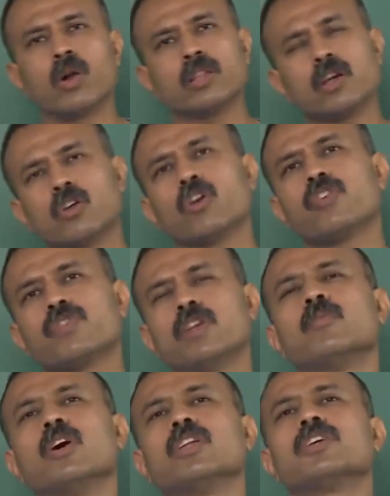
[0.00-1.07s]
all the
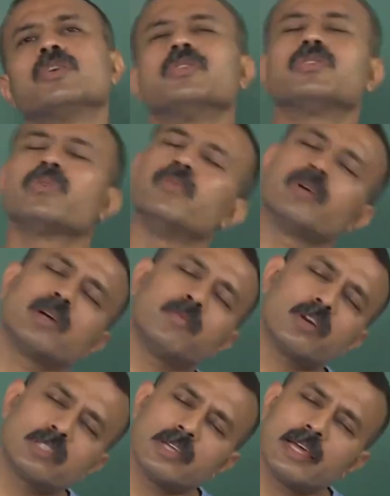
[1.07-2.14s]
chlorophyll molecules will
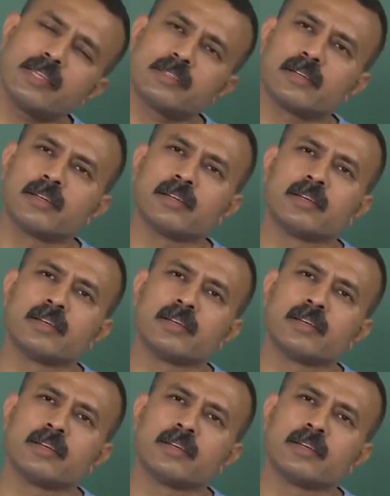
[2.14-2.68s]
become oxidized.